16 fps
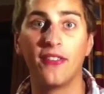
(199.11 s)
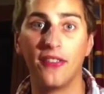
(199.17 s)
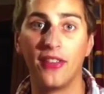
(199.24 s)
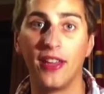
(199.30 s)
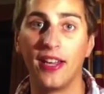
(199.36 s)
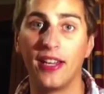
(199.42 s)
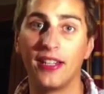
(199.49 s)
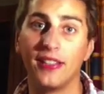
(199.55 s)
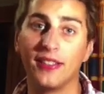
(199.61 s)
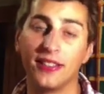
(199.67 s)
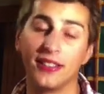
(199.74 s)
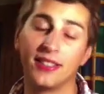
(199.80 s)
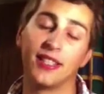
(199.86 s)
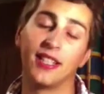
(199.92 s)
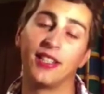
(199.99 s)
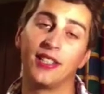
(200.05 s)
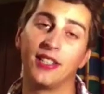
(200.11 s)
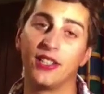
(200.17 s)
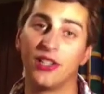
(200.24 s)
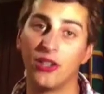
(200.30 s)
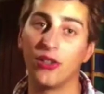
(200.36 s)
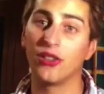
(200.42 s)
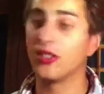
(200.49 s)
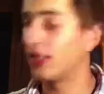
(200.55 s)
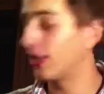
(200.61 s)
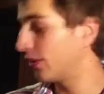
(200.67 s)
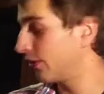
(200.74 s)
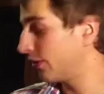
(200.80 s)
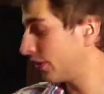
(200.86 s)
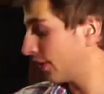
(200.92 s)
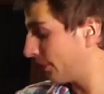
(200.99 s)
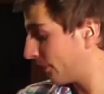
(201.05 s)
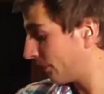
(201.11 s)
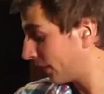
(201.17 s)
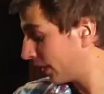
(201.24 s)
they decided not to use them.